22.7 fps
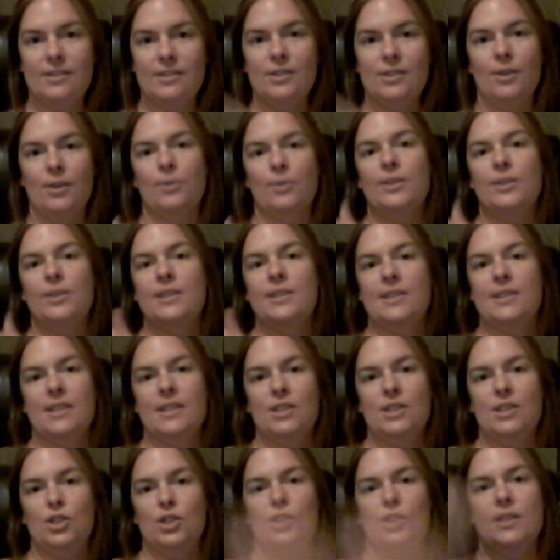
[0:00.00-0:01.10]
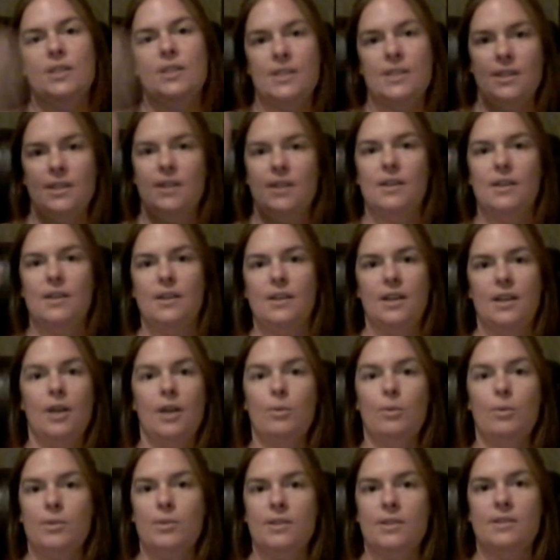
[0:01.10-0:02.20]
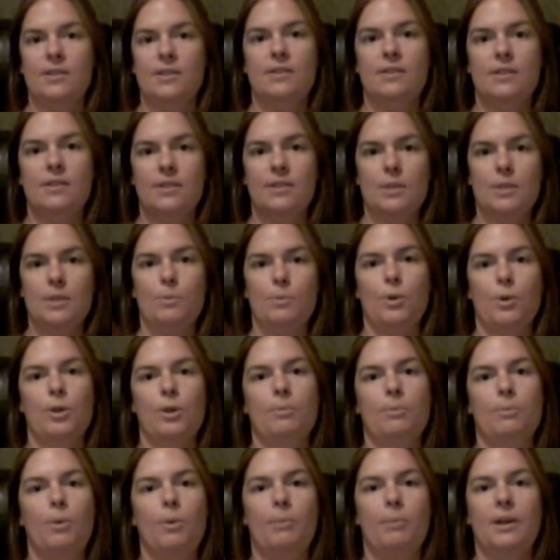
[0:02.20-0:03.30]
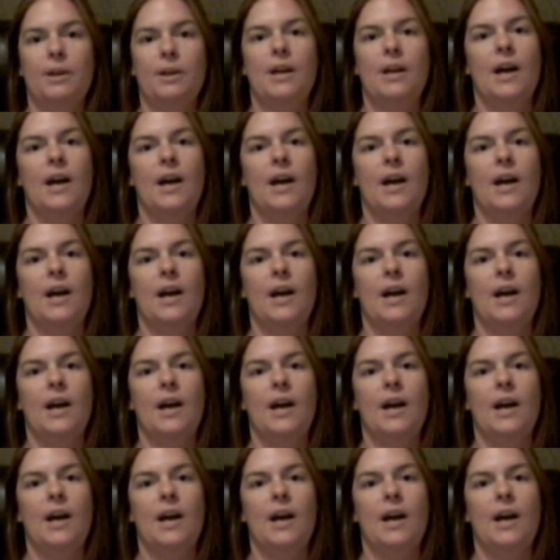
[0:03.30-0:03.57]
So this just, it was spur of the moment.